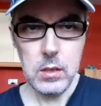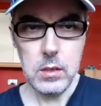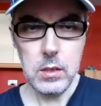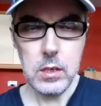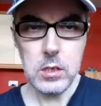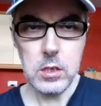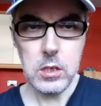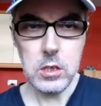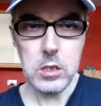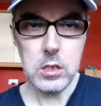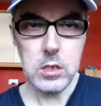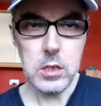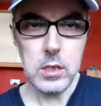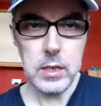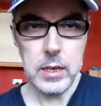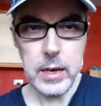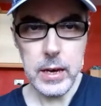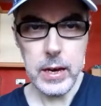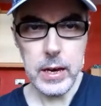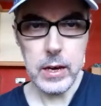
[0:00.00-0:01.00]
This is
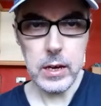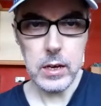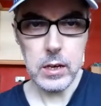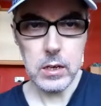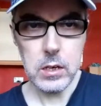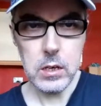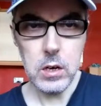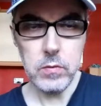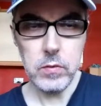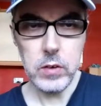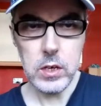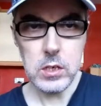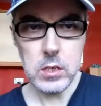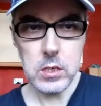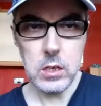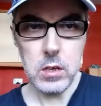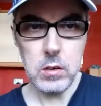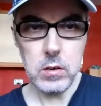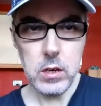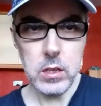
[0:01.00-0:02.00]
the covers
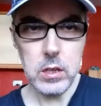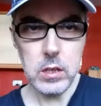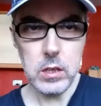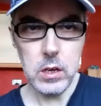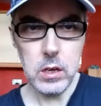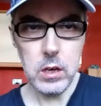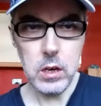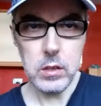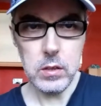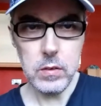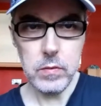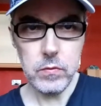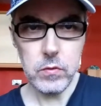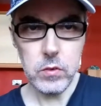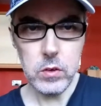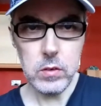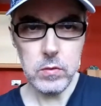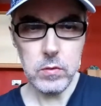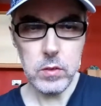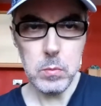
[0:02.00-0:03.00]
that are on the
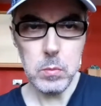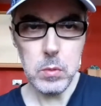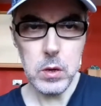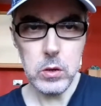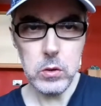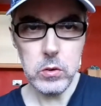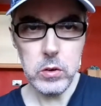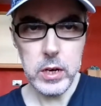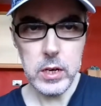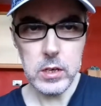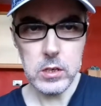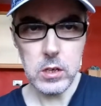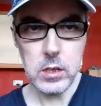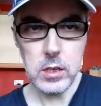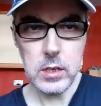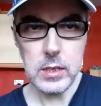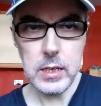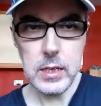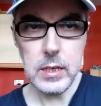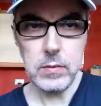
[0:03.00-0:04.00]
front of the Blu-rays or
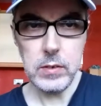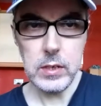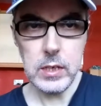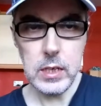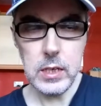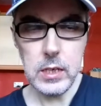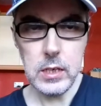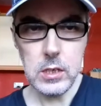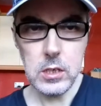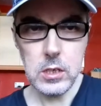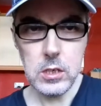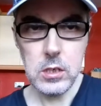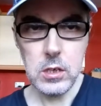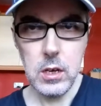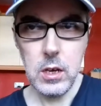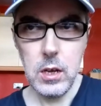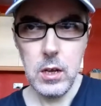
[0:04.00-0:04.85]
the DVDs,